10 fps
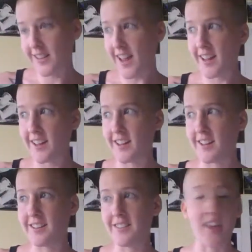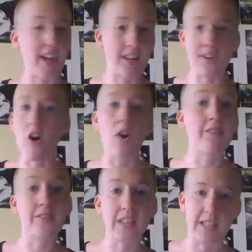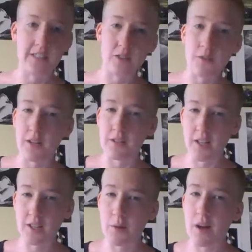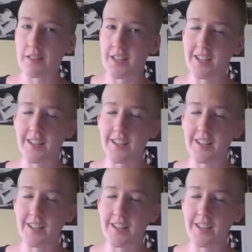and they can all fit into ecosexuality.